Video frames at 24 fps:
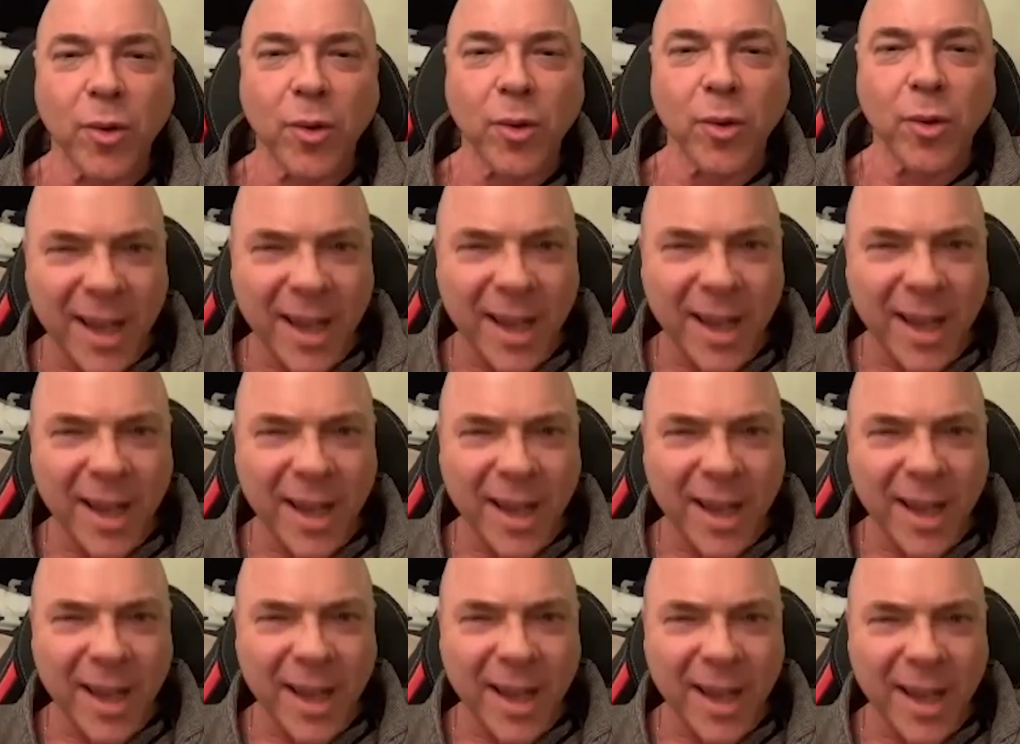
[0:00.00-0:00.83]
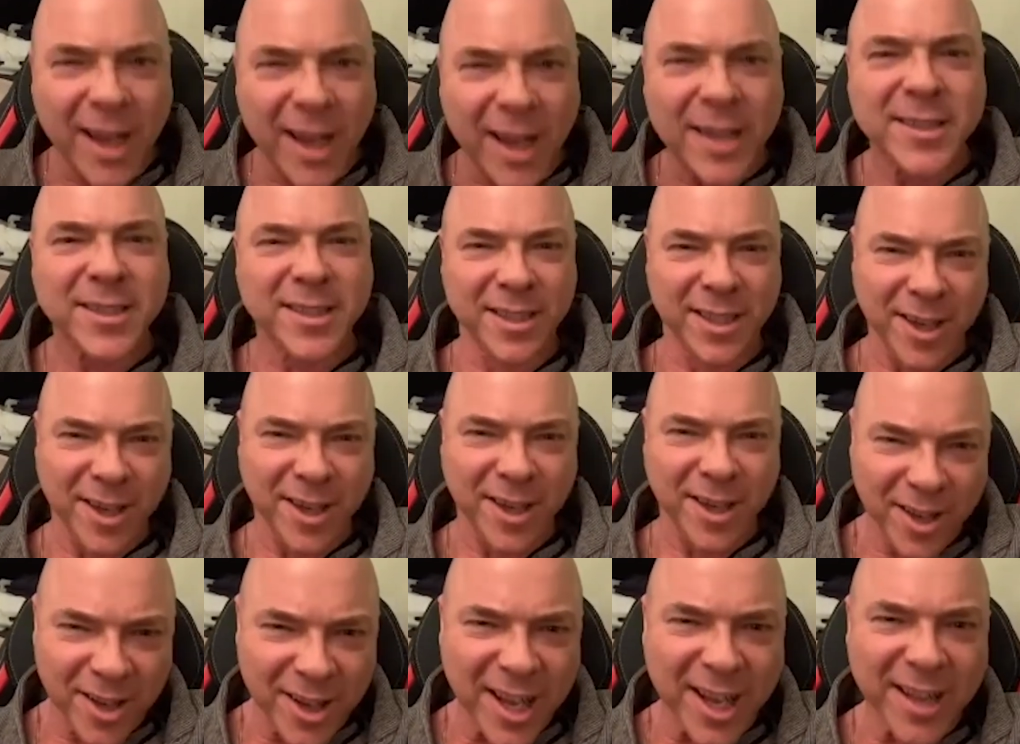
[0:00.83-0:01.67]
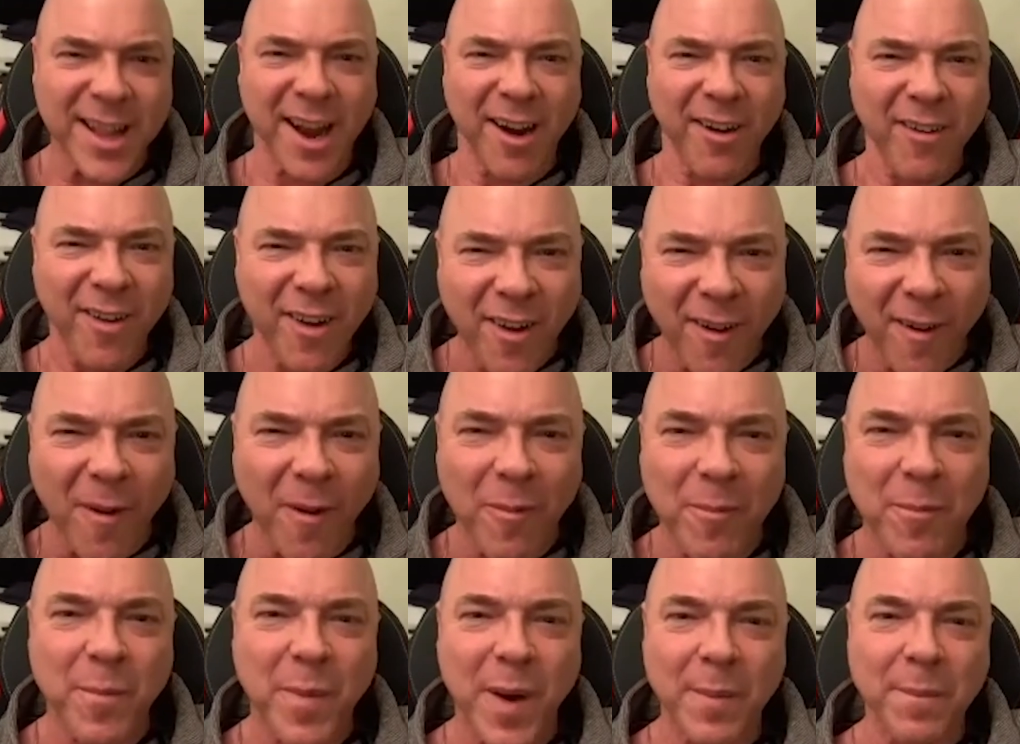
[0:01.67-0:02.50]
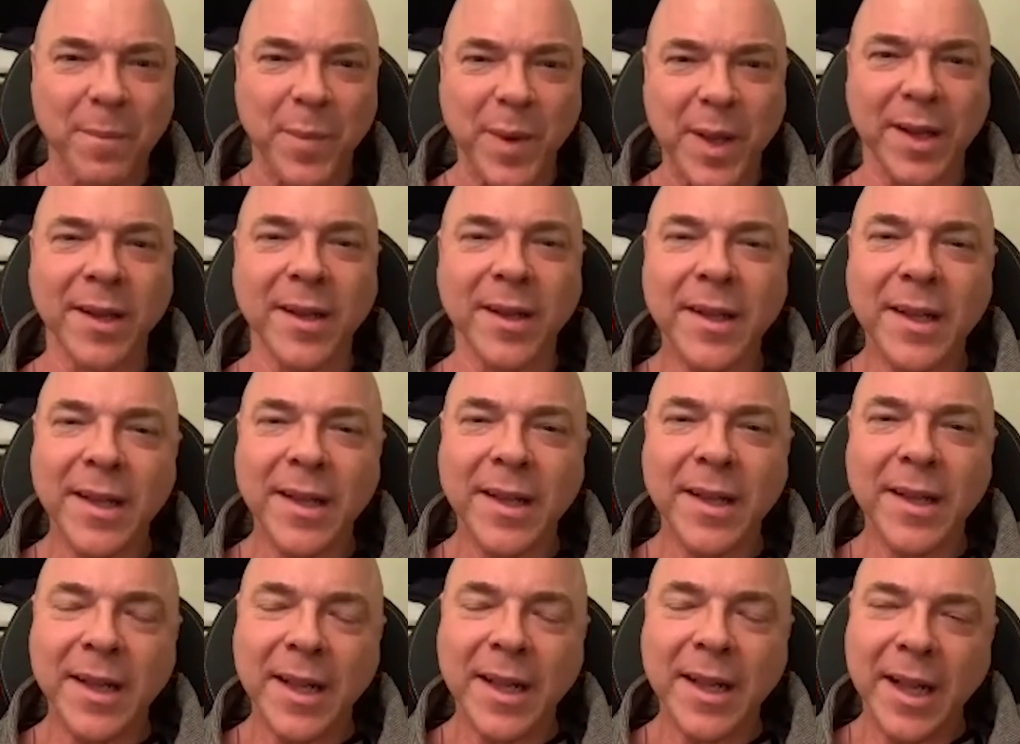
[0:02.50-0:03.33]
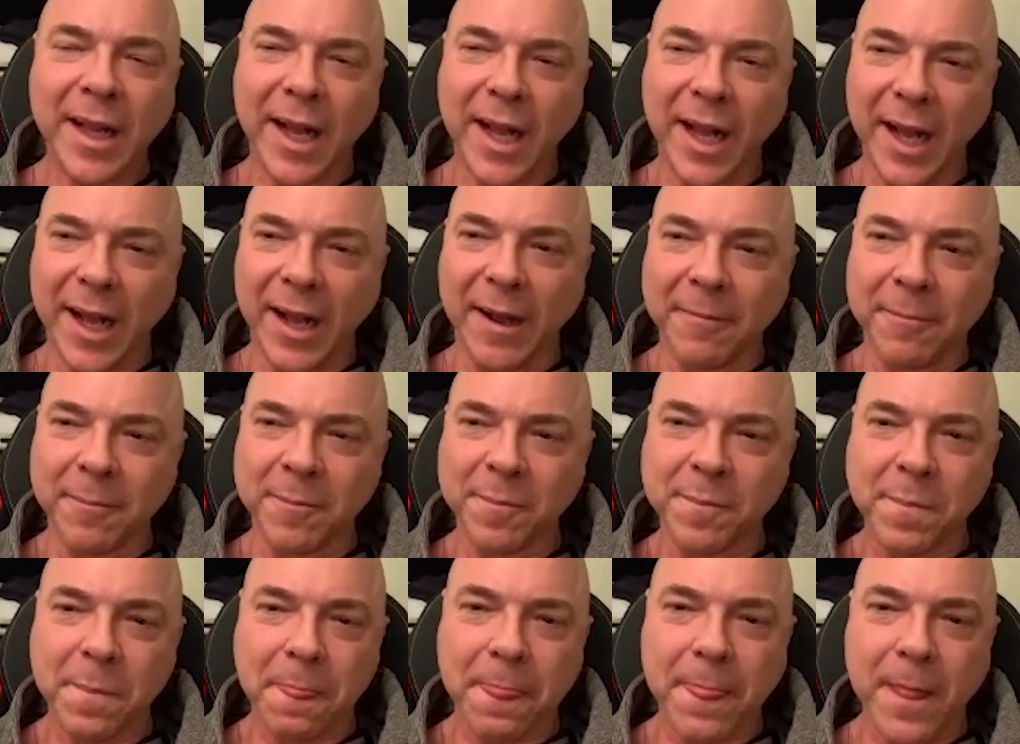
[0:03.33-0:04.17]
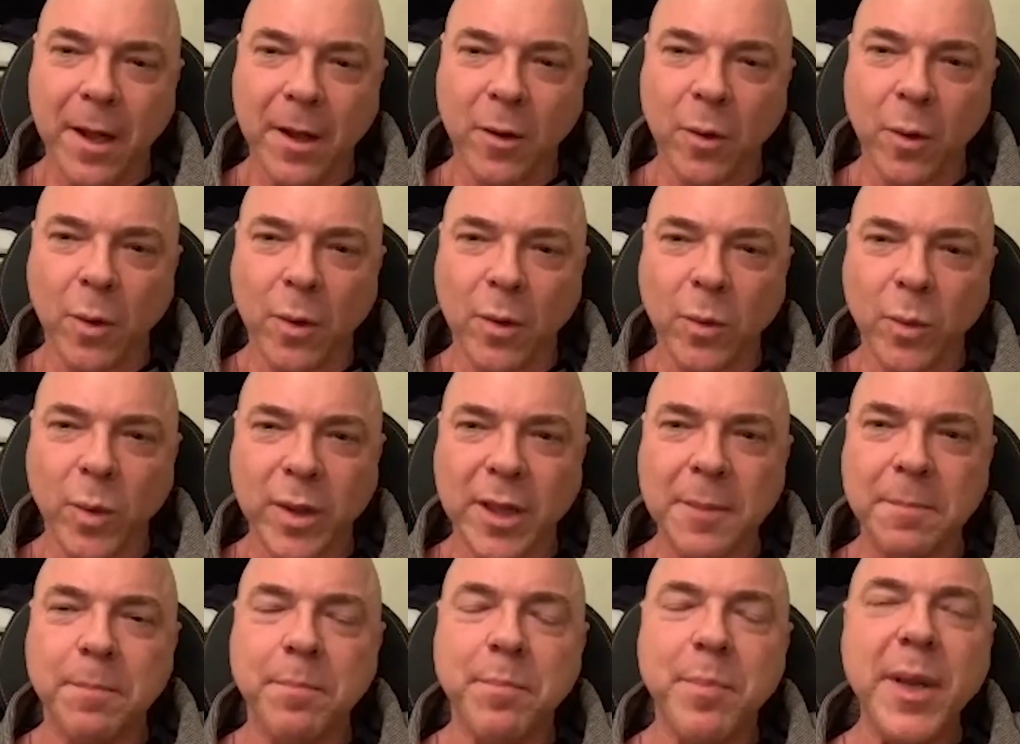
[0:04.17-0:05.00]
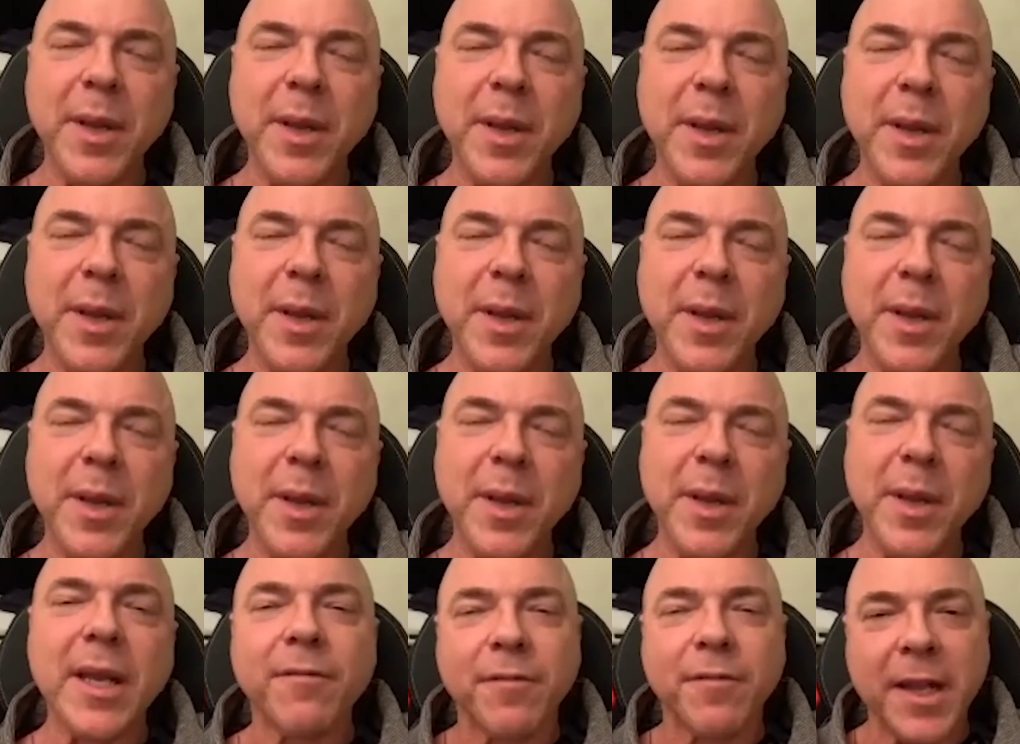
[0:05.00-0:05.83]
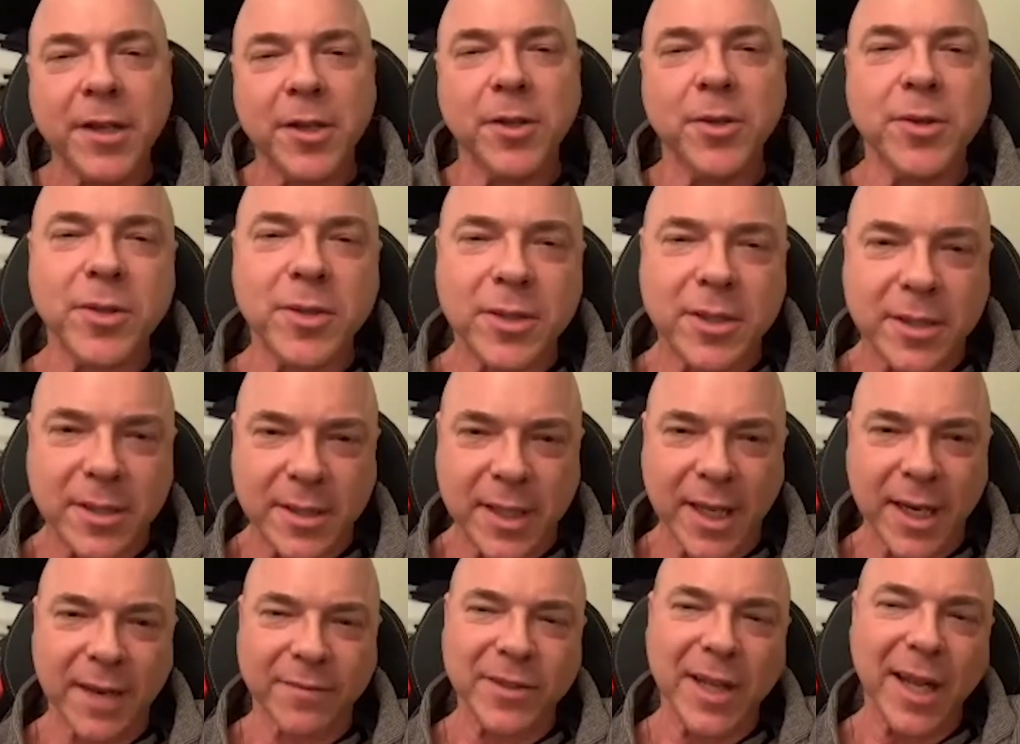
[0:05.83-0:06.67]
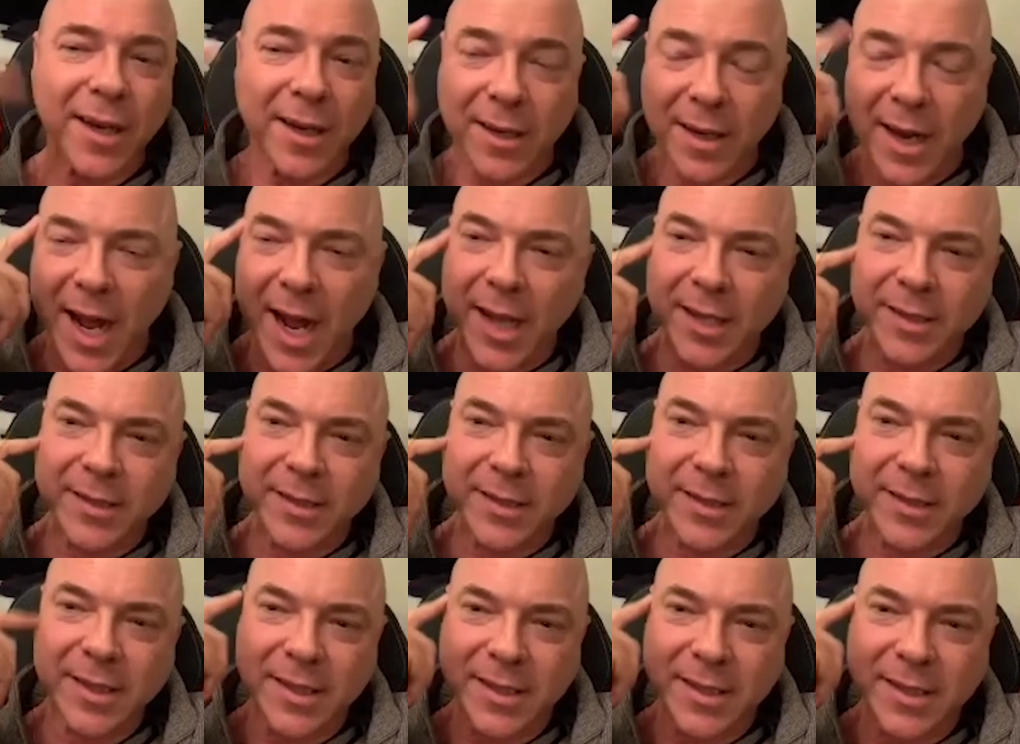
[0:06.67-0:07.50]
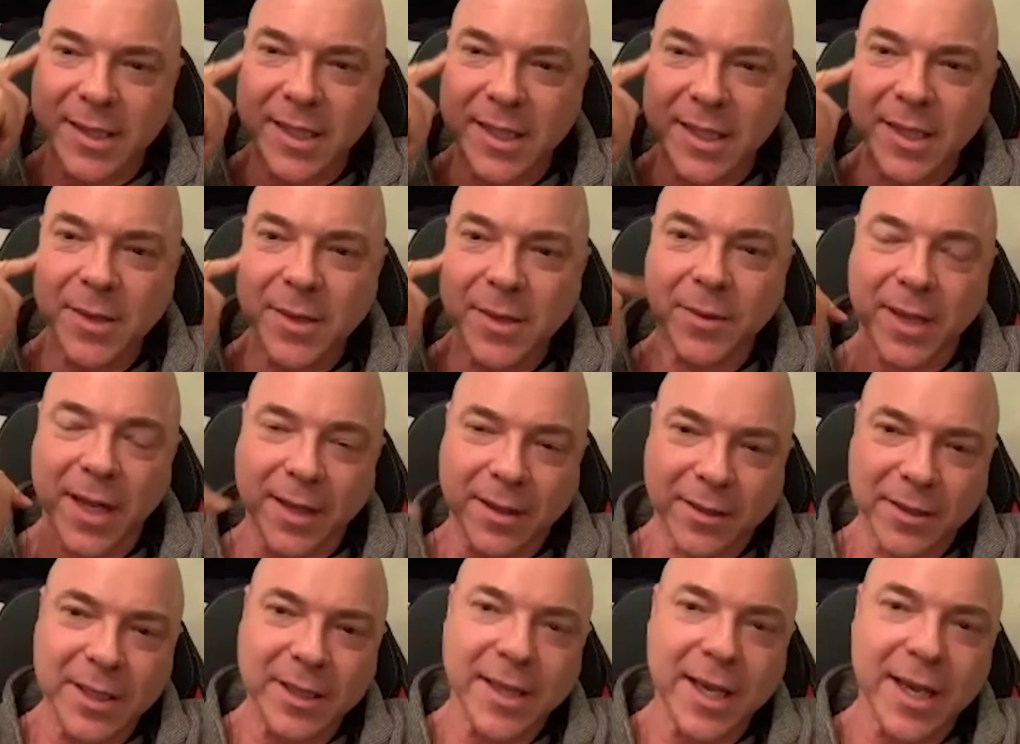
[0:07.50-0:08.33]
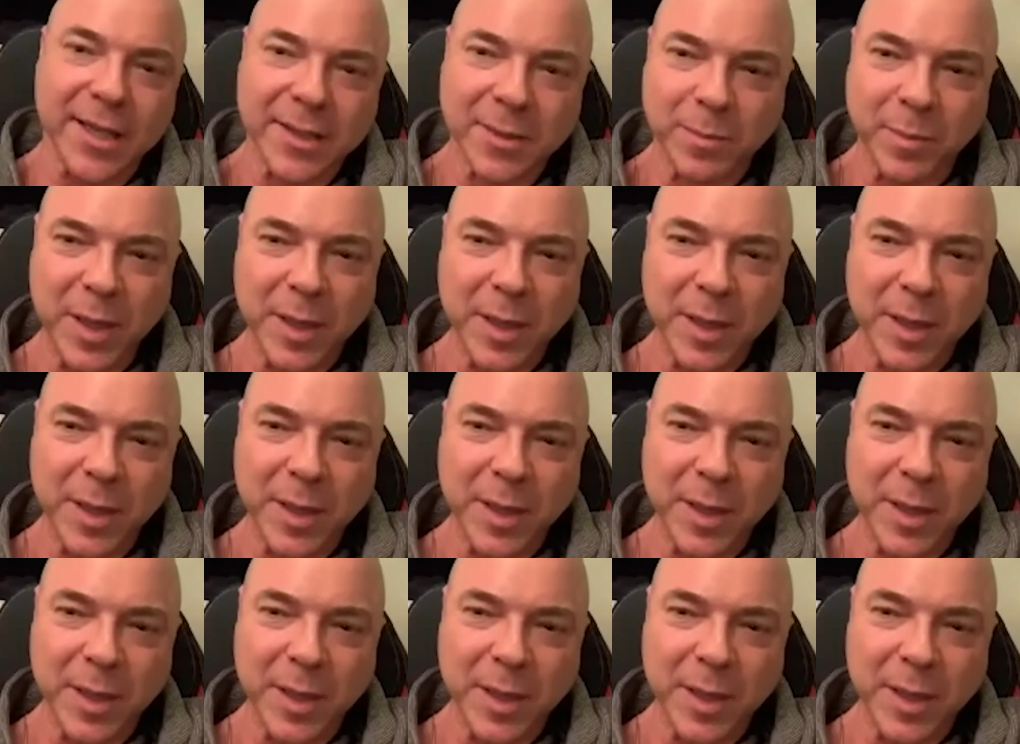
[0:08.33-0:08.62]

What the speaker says: That's nice, you get that real pumping. With the bigger venues, and I've done ICC with like 3,000 people,